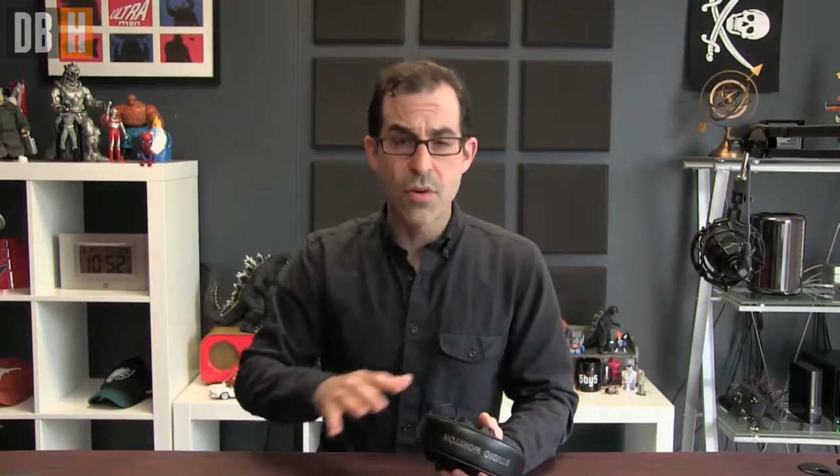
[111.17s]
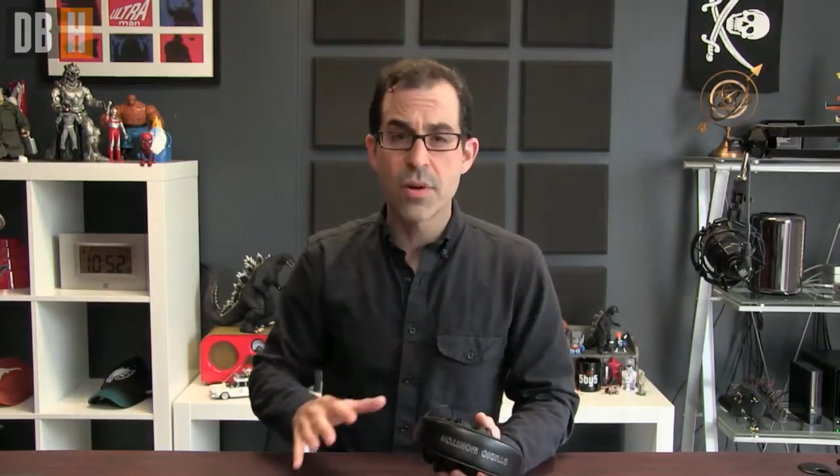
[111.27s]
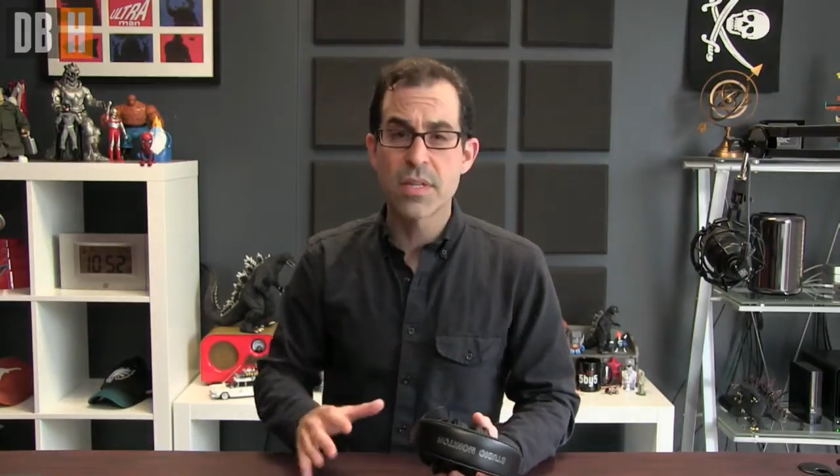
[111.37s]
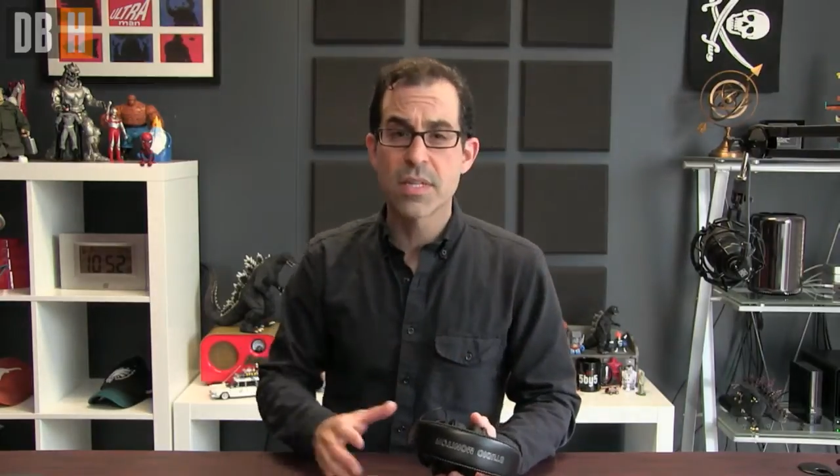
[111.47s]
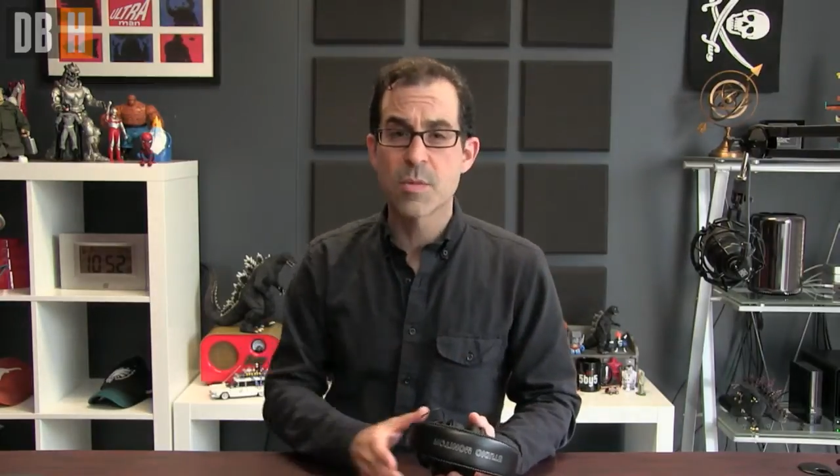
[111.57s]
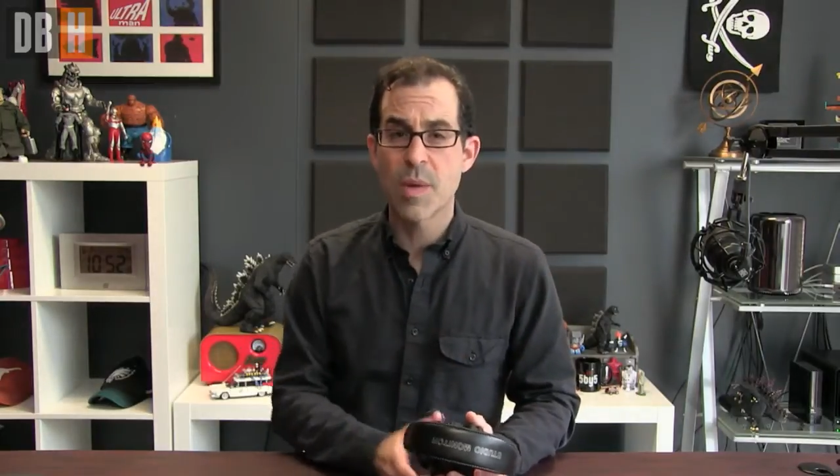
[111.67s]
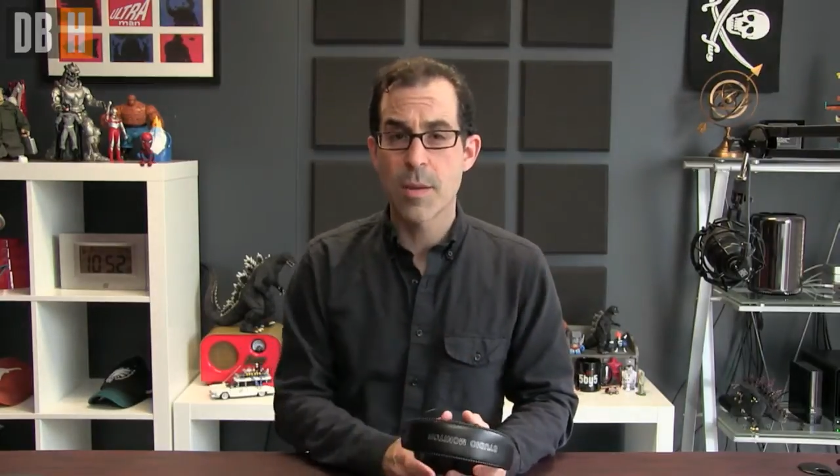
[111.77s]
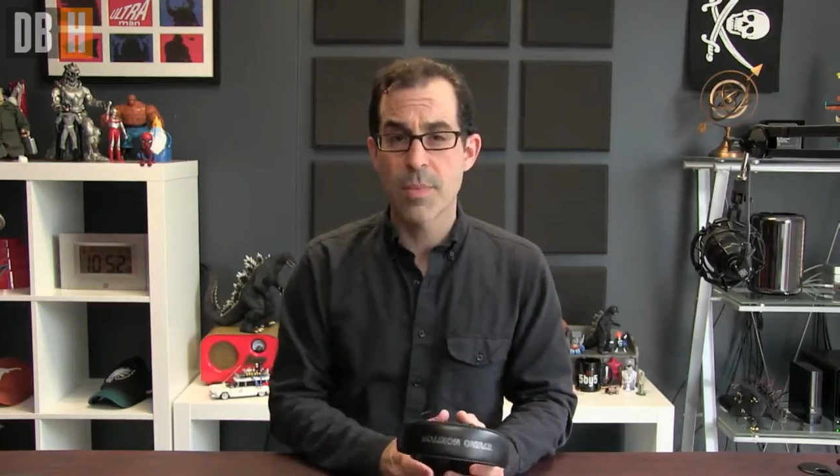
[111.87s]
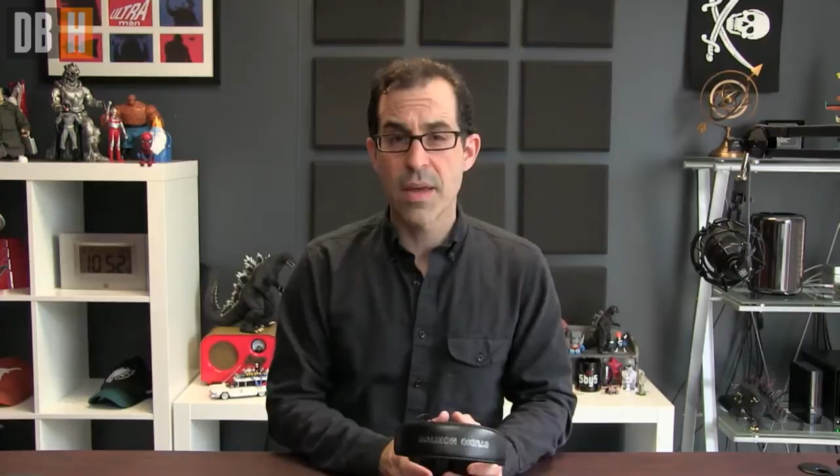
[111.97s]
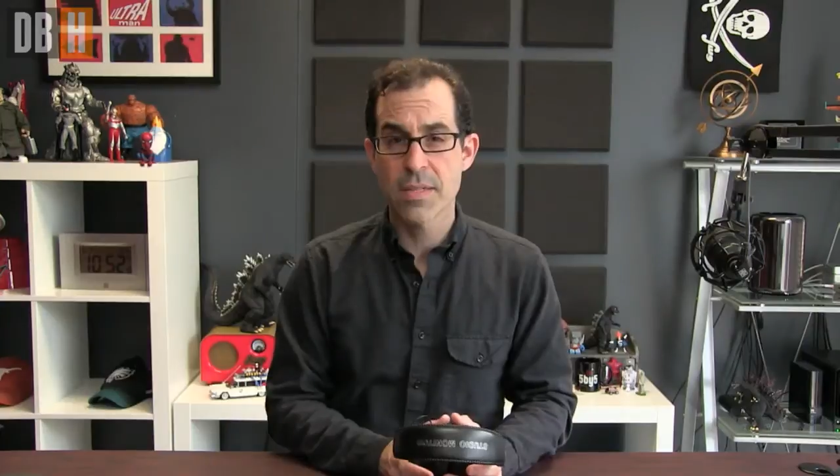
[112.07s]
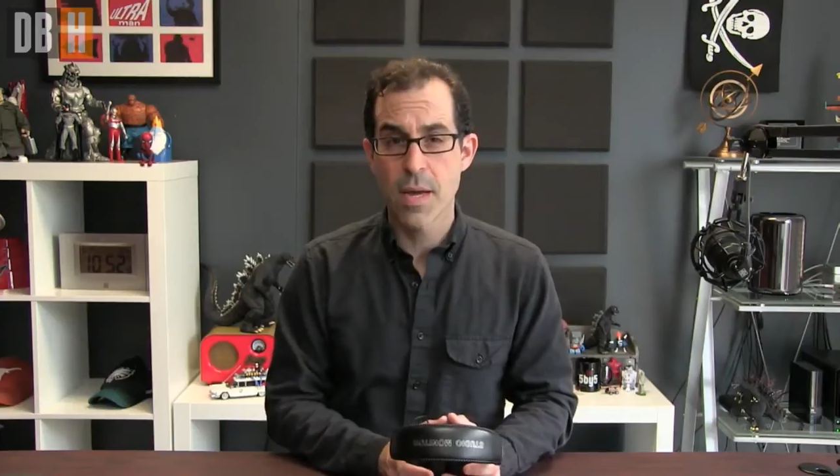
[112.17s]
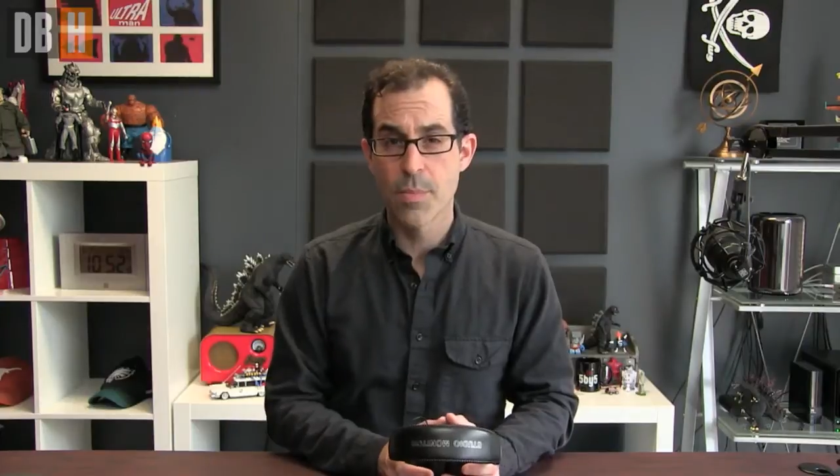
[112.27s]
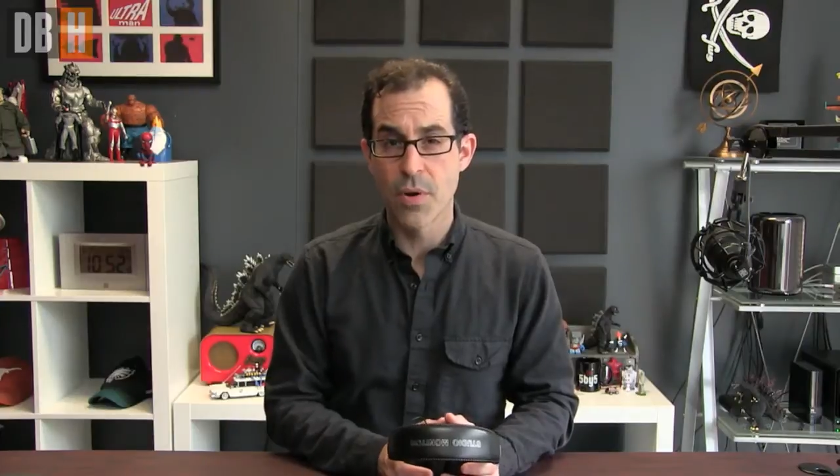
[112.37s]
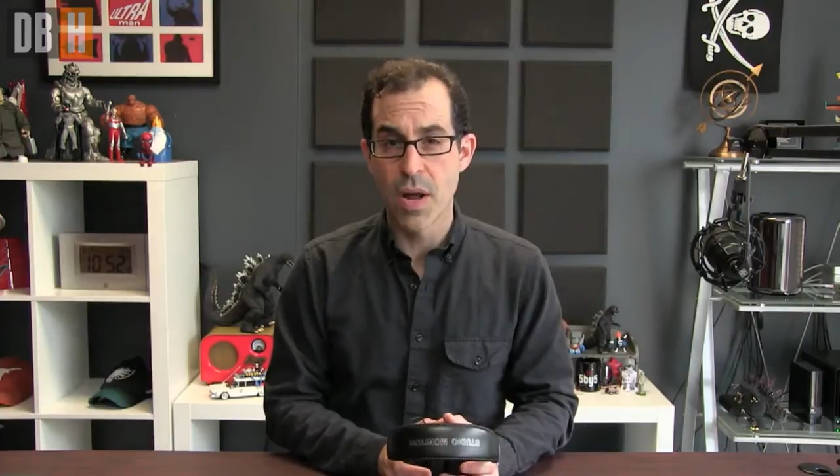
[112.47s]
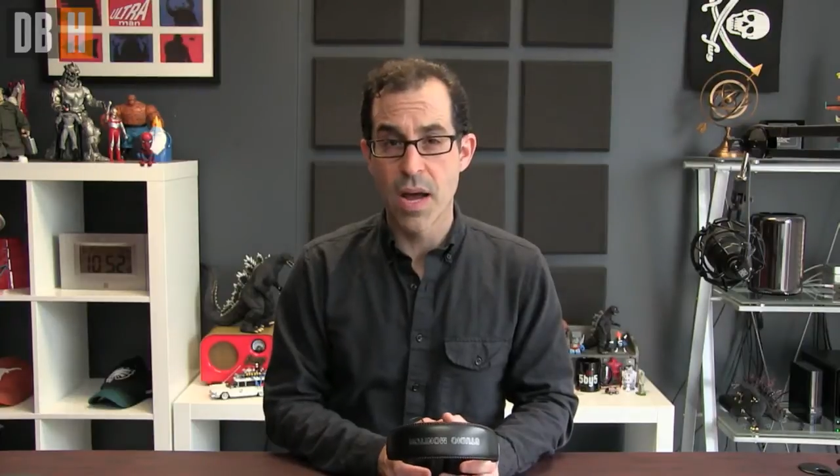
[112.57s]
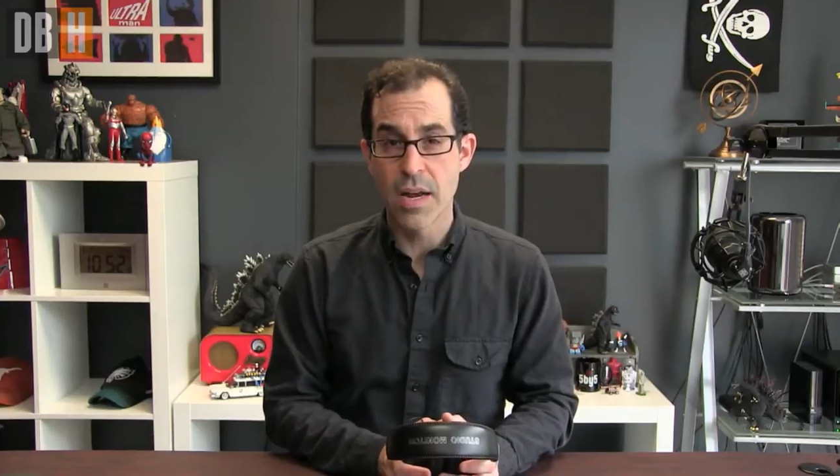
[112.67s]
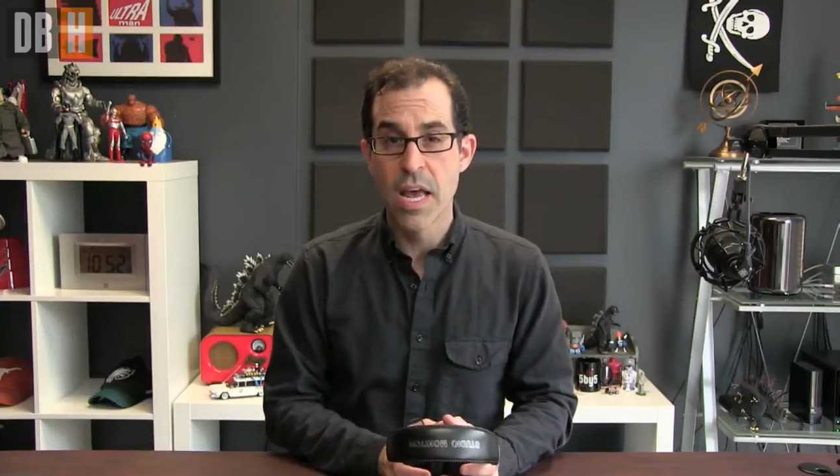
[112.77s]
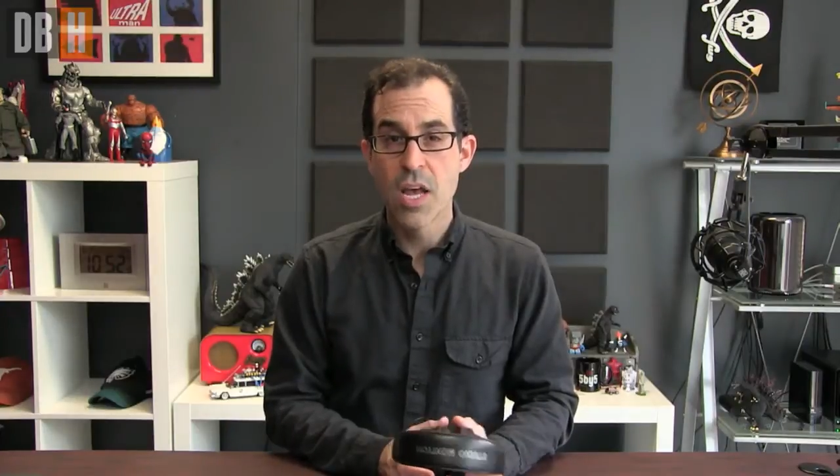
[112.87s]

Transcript: noise is being picked up or not.